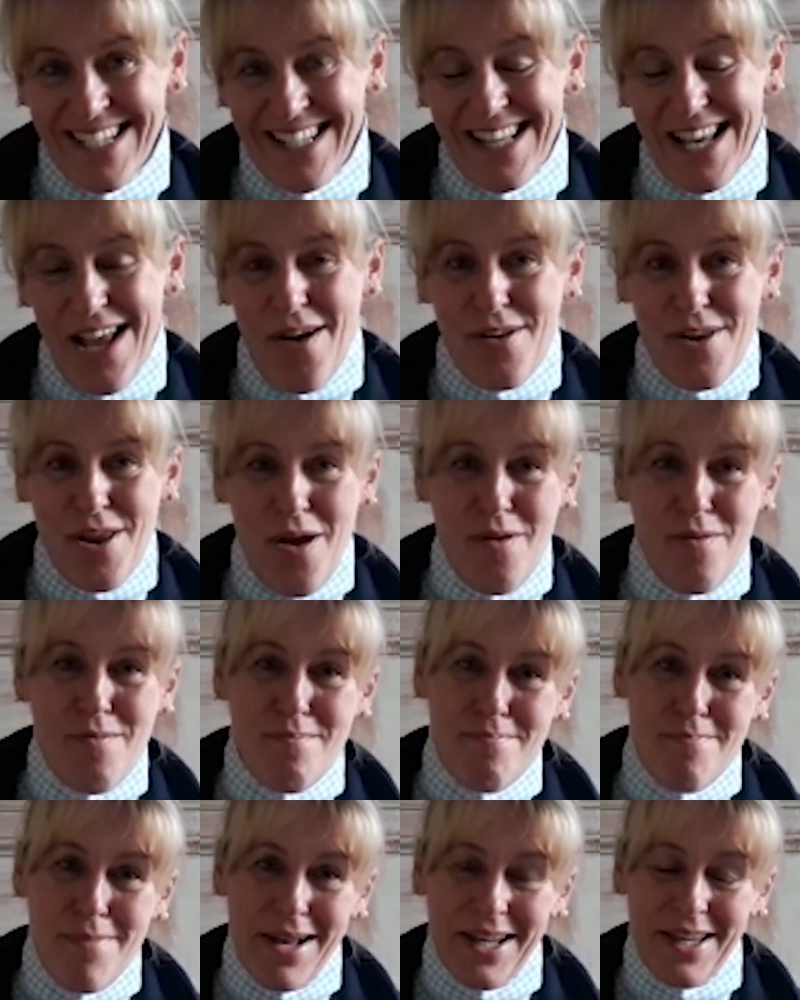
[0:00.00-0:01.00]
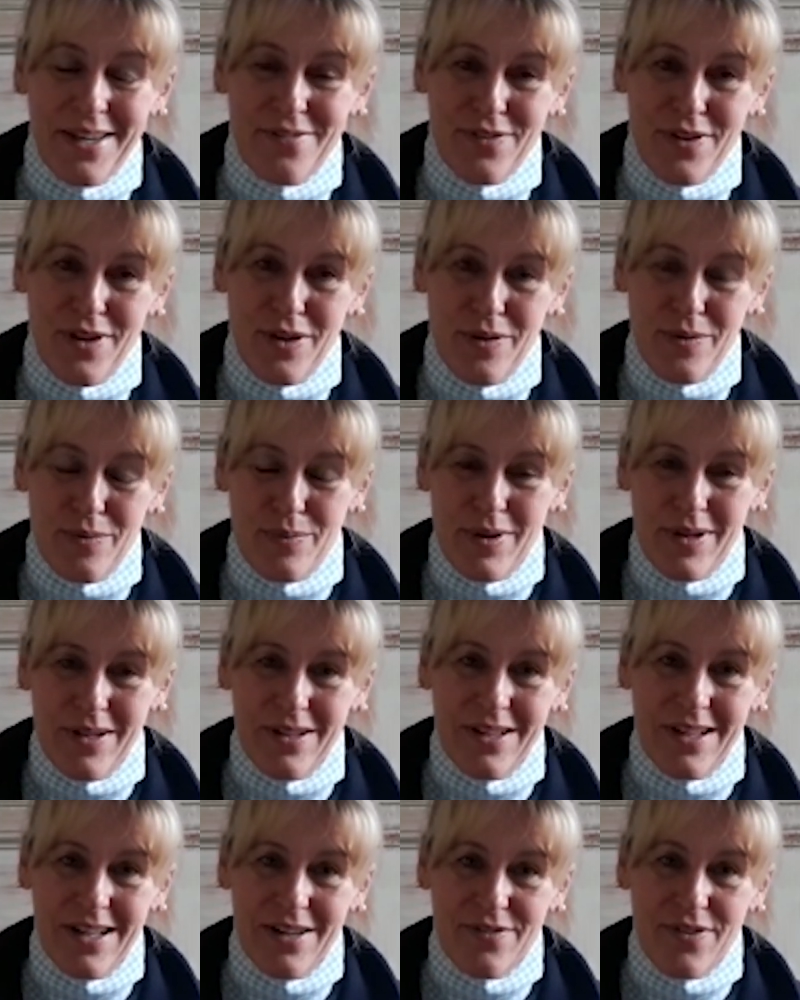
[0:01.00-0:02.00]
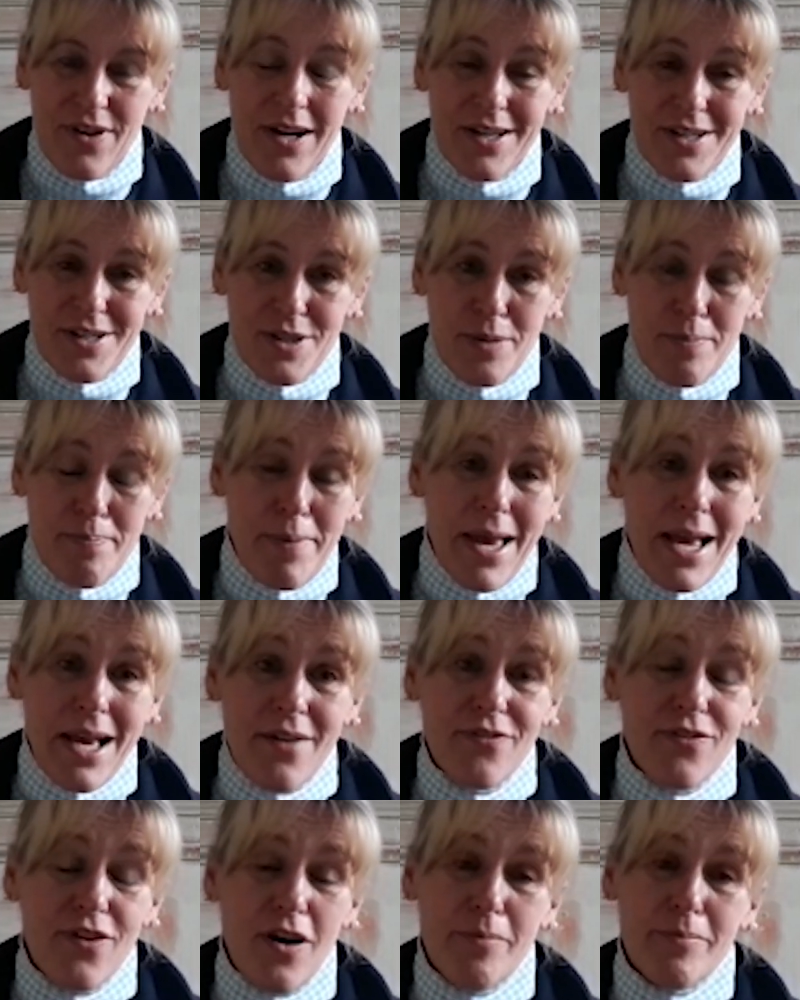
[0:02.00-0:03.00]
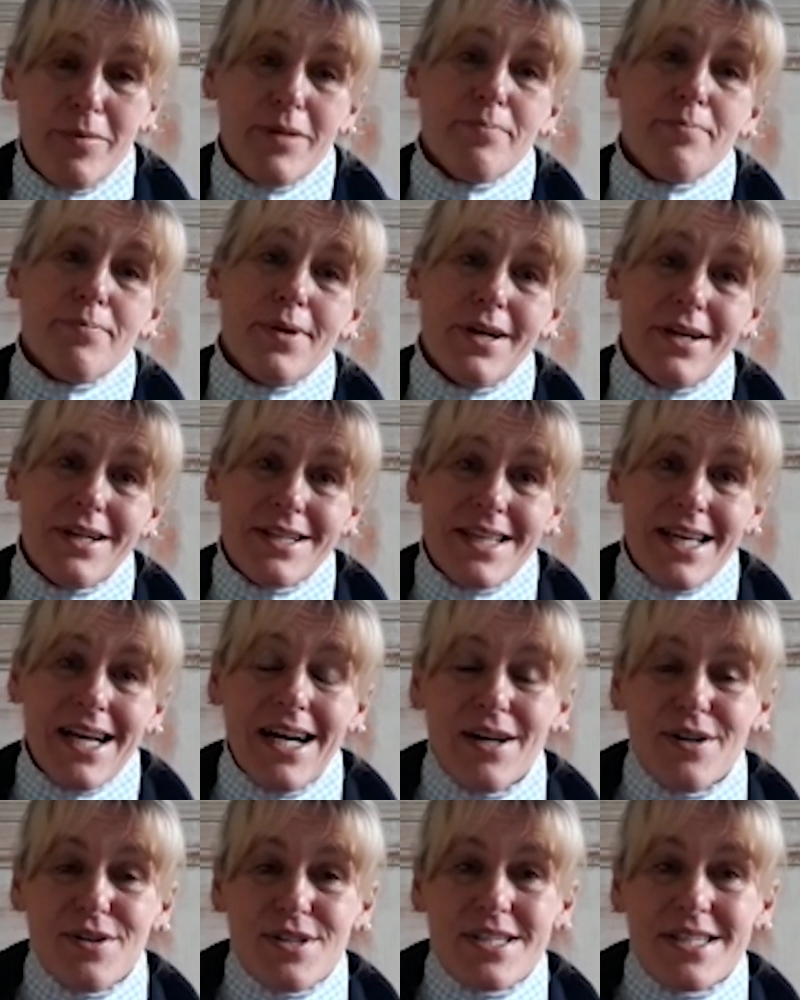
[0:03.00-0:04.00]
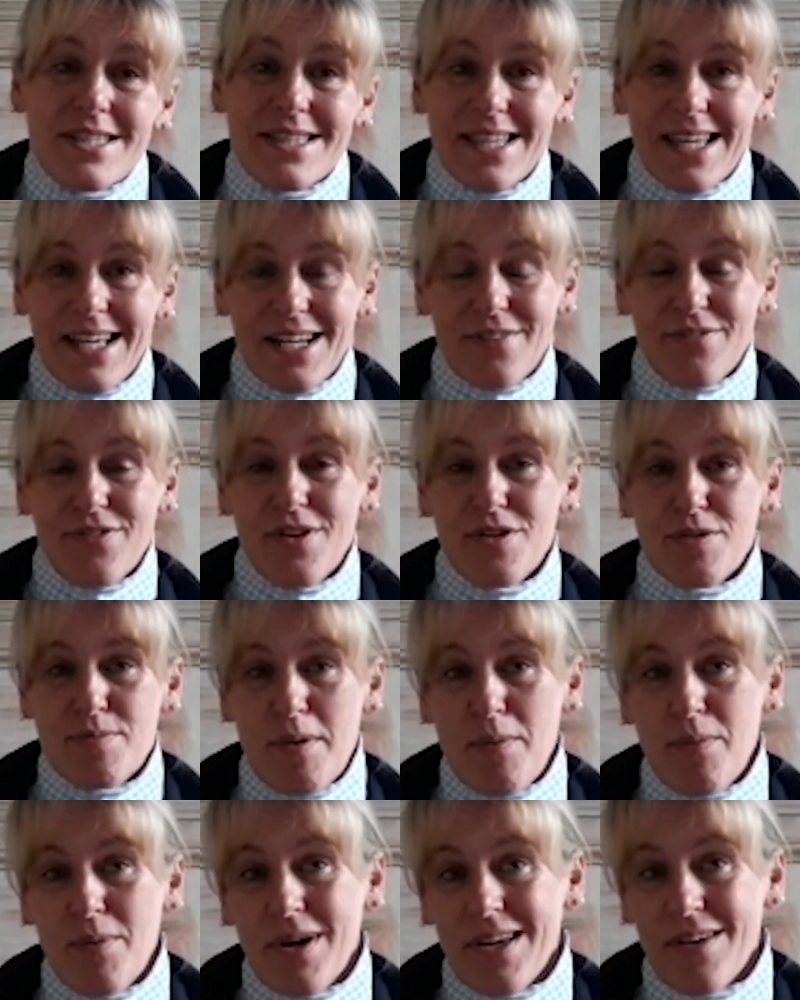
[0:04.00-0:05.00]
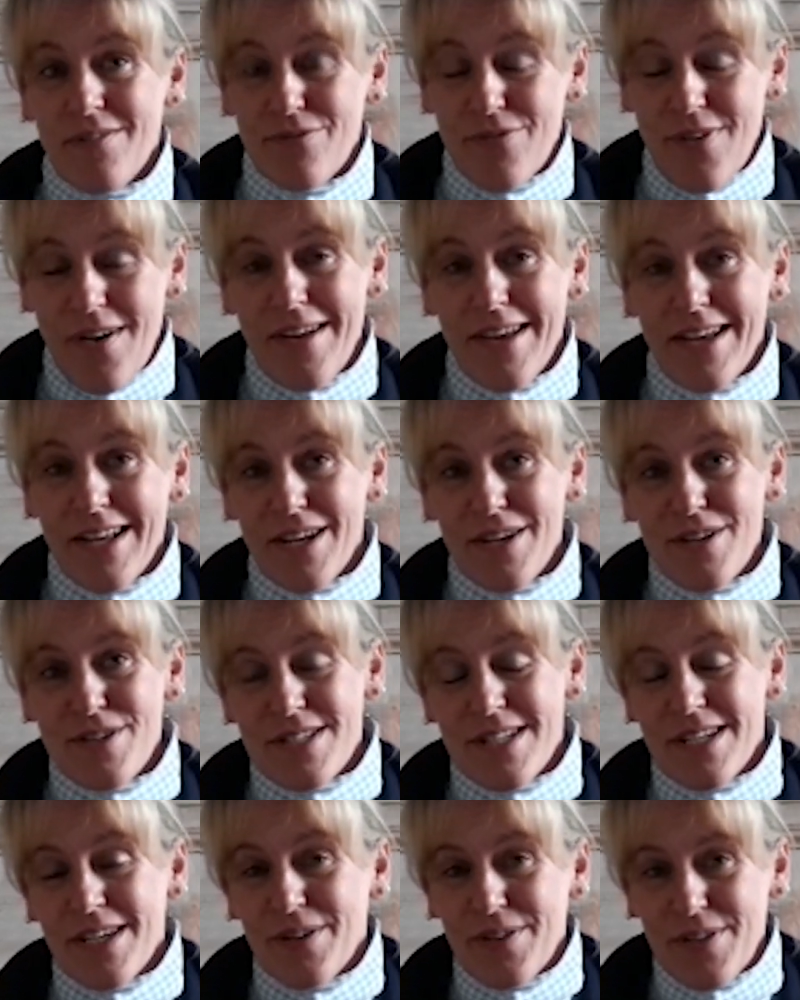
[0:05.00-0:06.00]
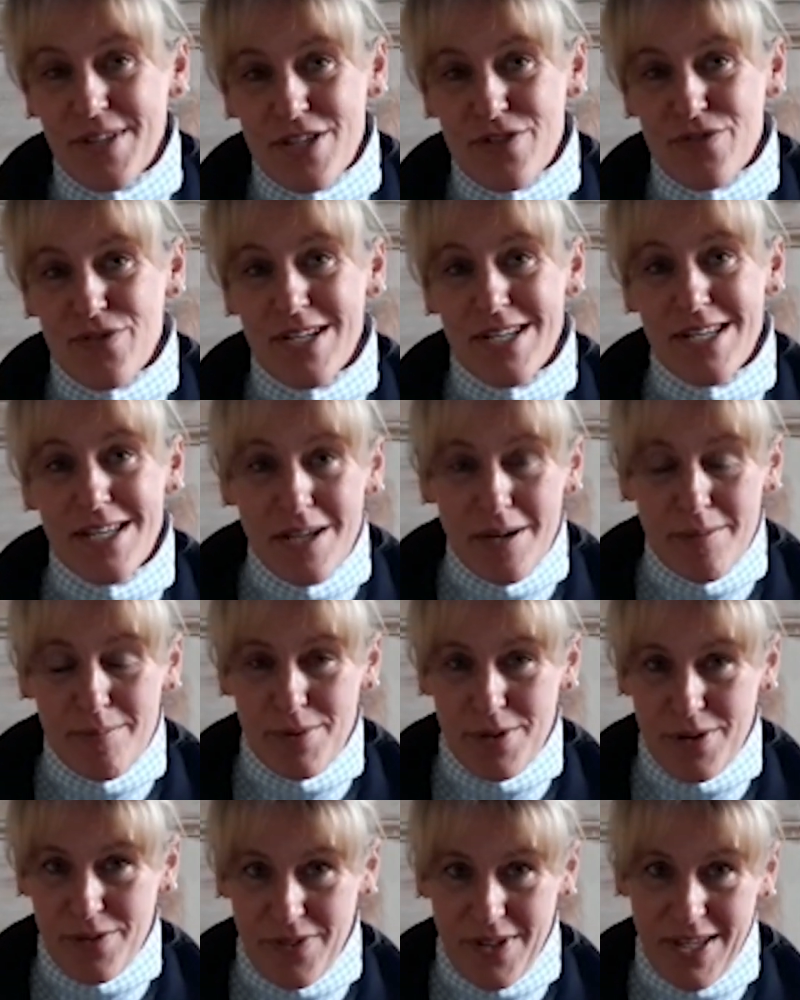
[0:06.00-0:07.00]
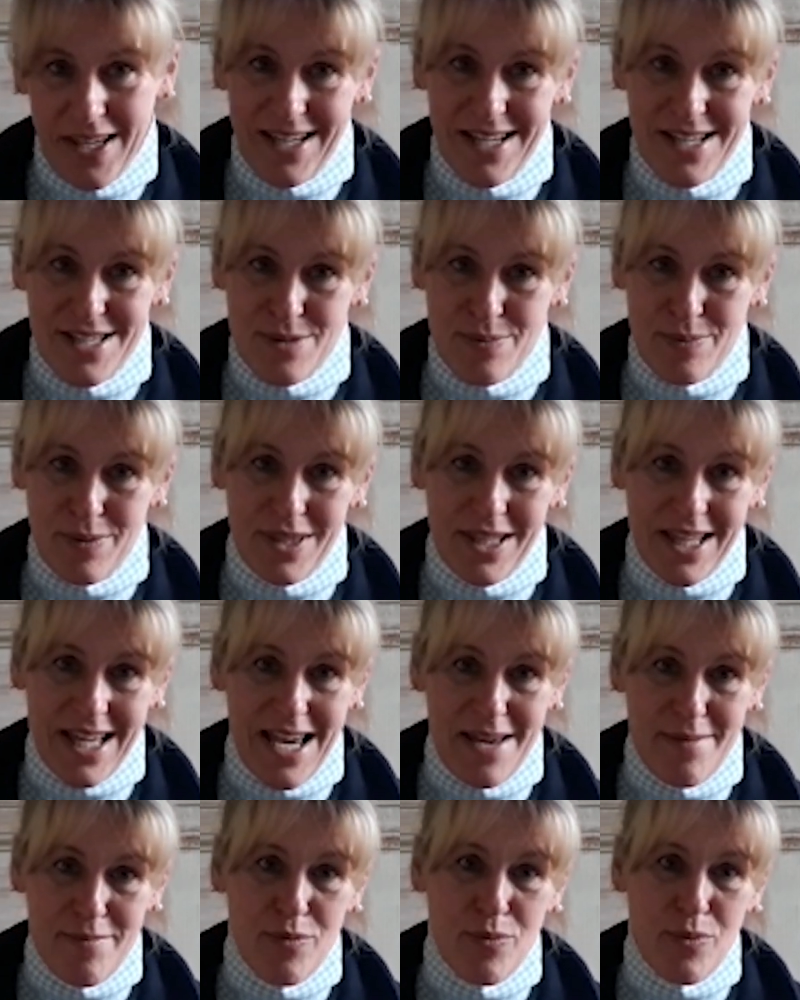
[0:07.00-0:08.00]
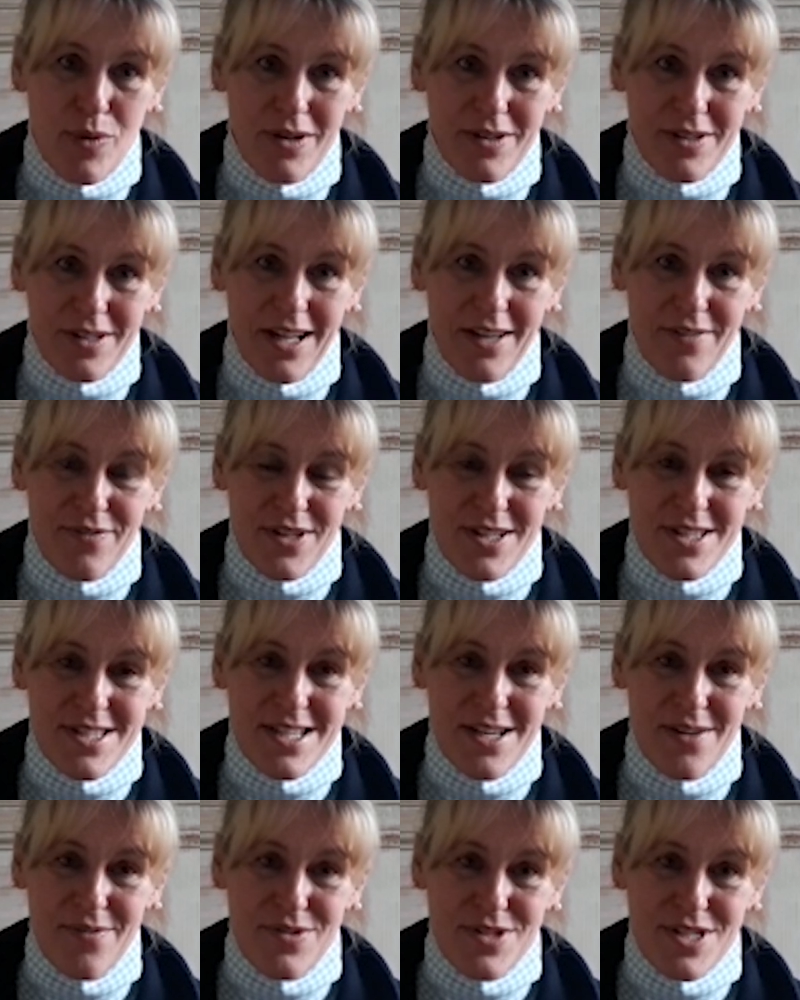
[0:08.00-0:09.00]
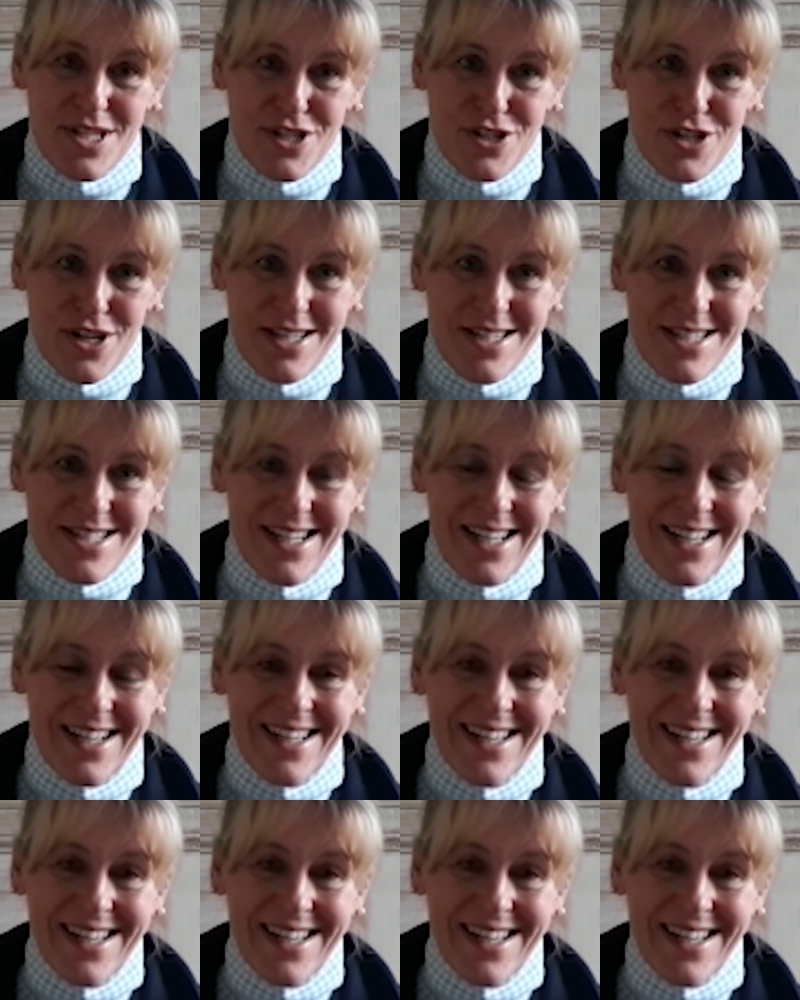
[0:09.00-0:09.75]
Now I know many of you will have heard of the Big Farmland Bird Count. The NFU has been working very closely on this for a number of years with the Game and Wildlife Conservancy Trust.